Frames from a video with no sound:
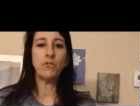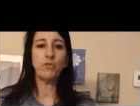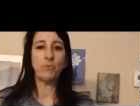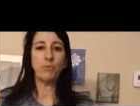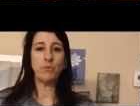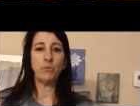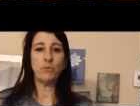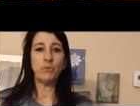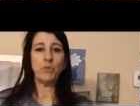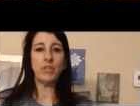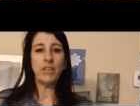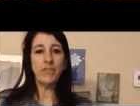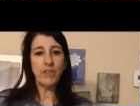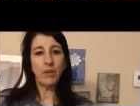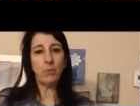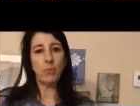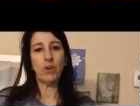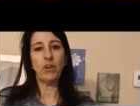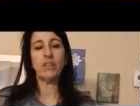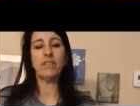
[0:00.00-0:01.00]
through
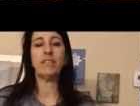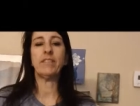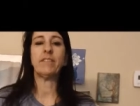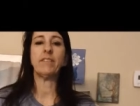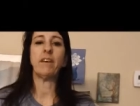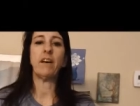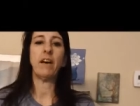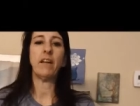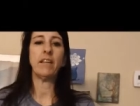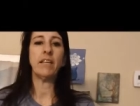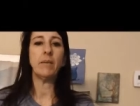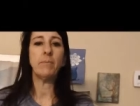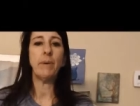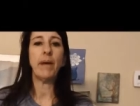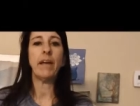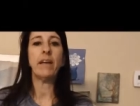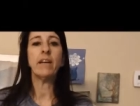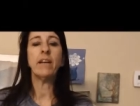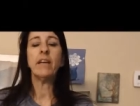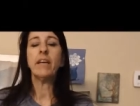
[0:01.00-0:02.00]
Giving Works on
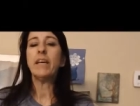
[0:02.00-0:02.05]
eBay.